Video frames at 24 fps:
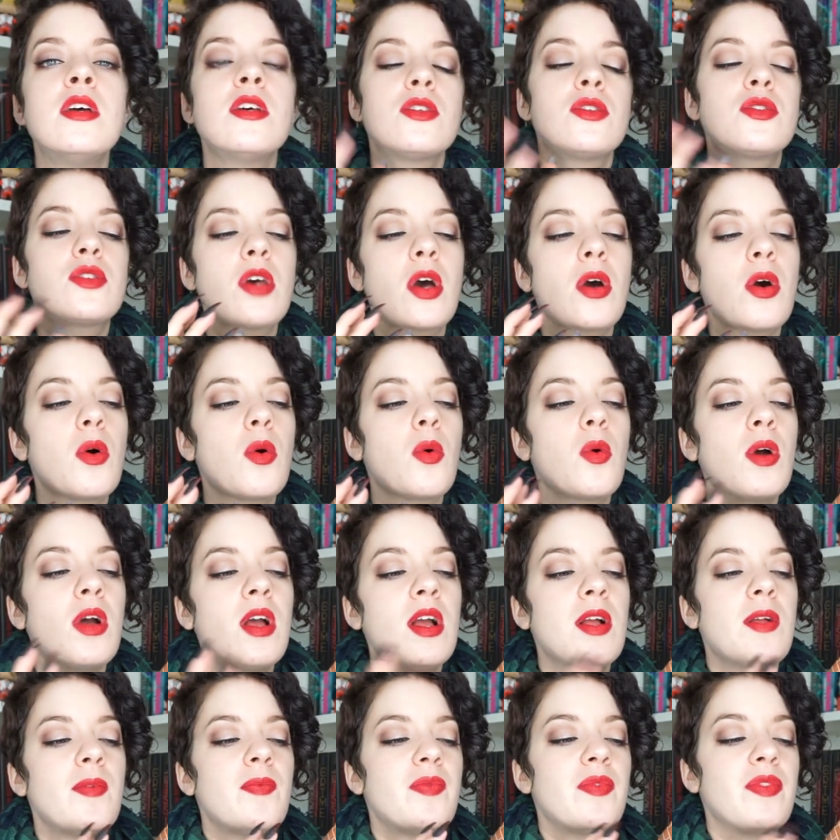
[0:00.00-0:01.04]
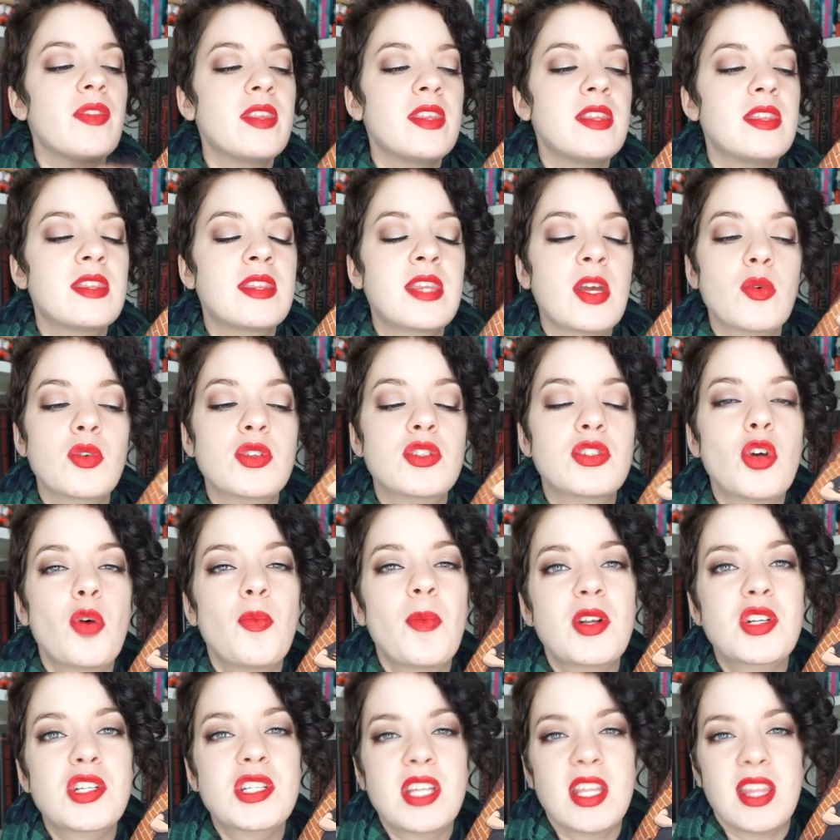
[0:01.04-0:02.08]
So there was so
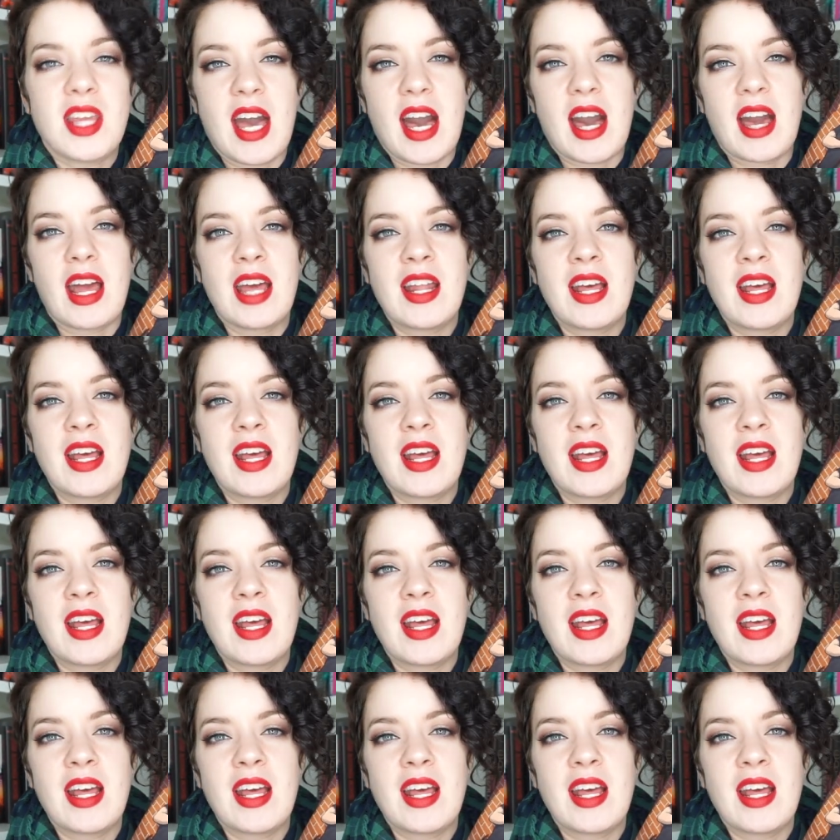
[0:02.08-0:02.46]
much to that.